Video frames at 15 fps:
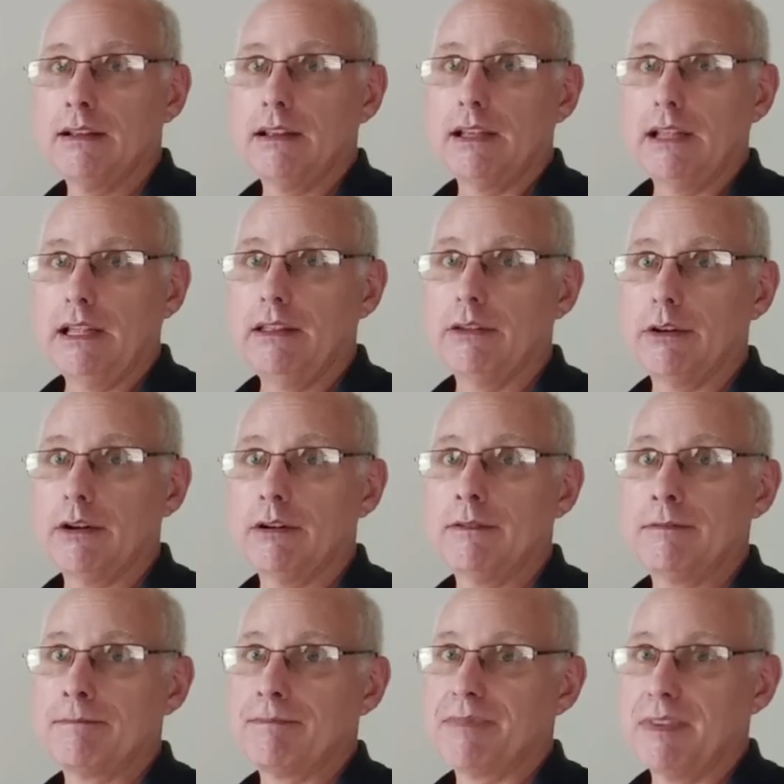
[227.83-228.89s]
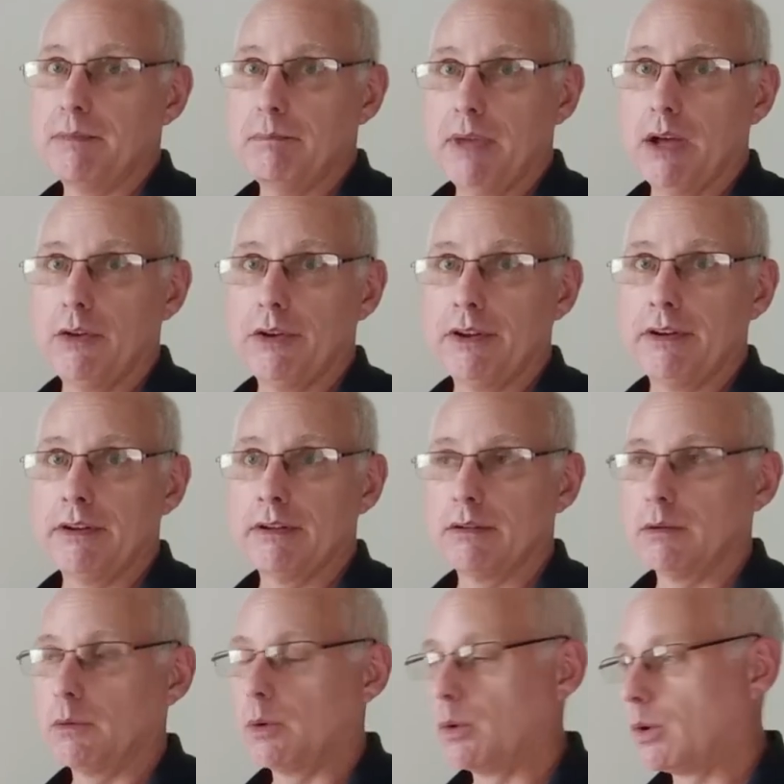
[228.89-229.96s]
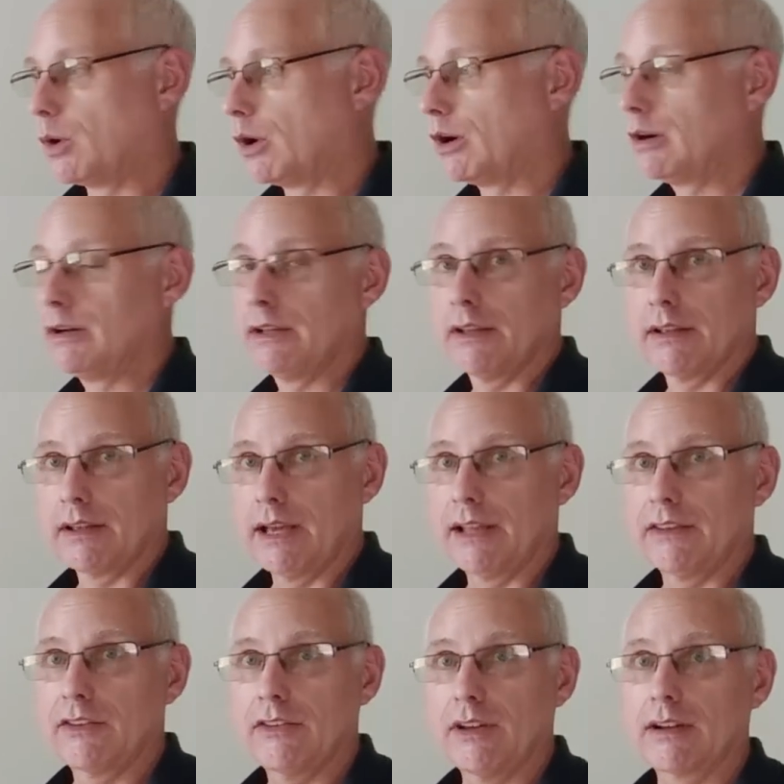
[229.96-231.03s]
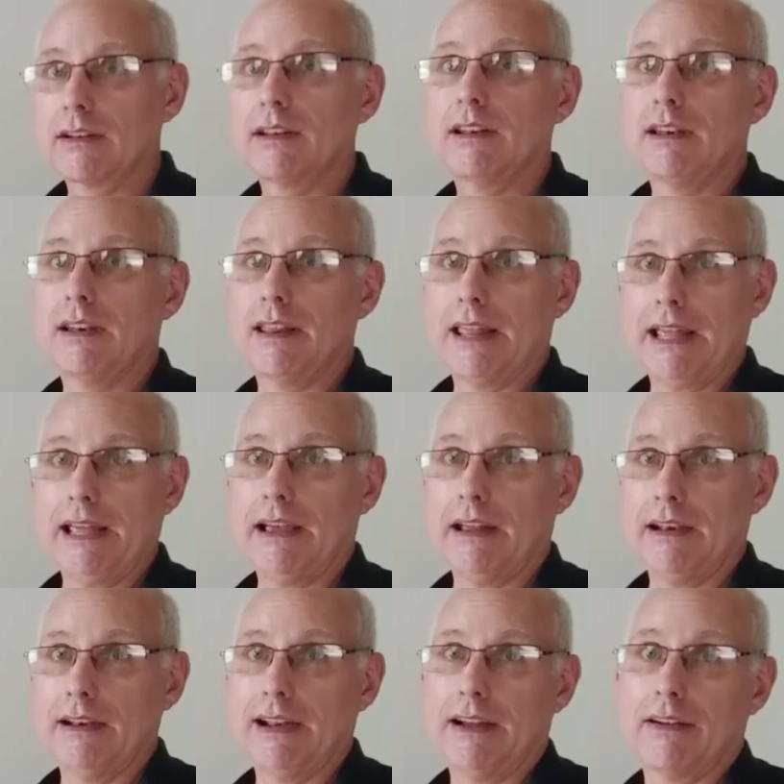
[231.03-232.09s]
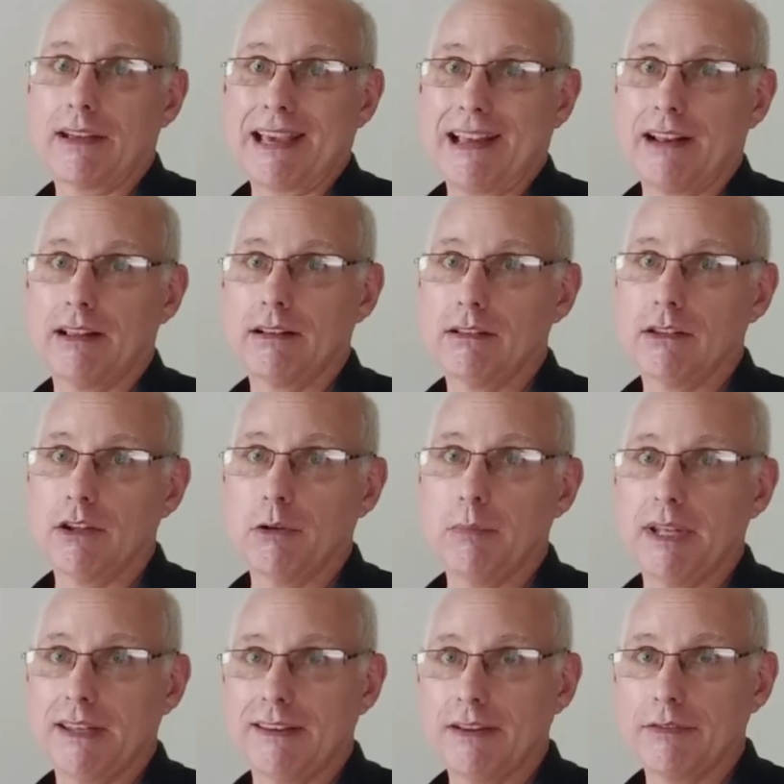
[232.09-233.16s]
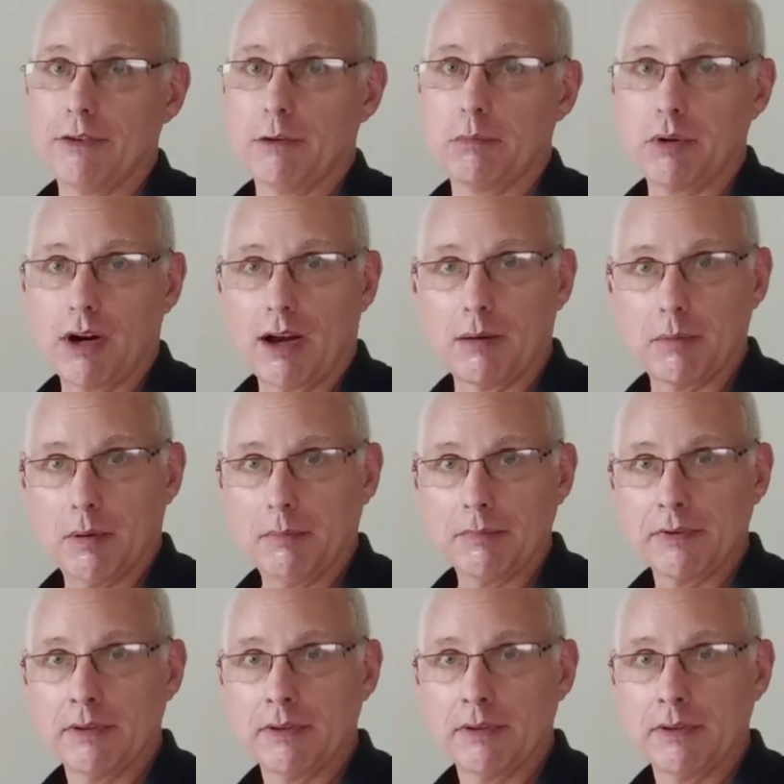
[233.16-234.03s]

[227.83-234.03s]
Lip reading: either melted or got sucked into the head. Now I got a little bit different problem.